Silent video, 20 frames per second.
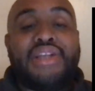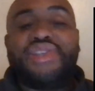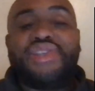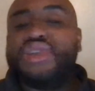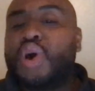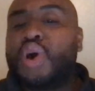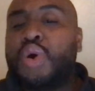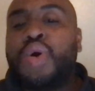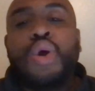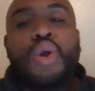
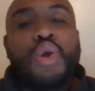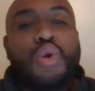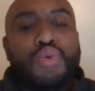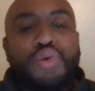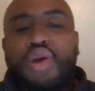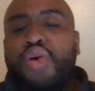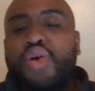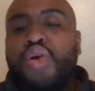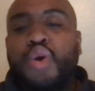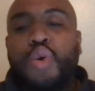So
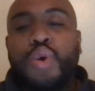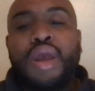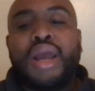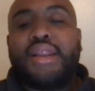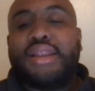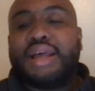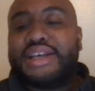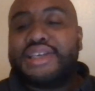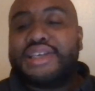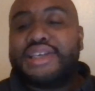real quick,
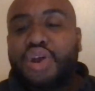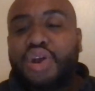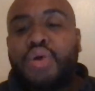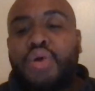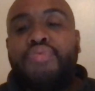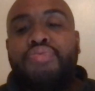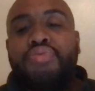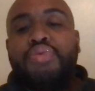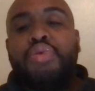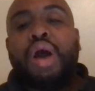let's
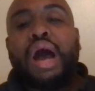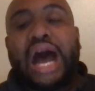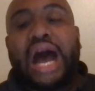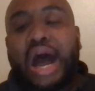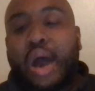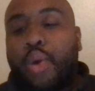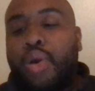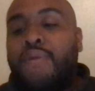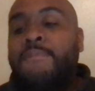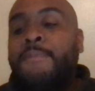go through
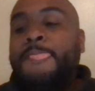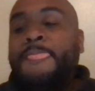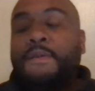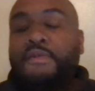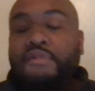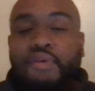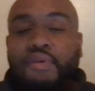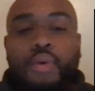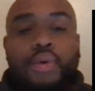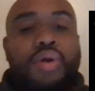our
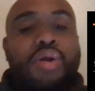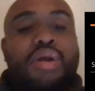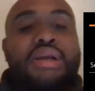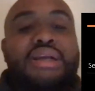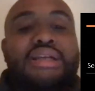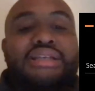four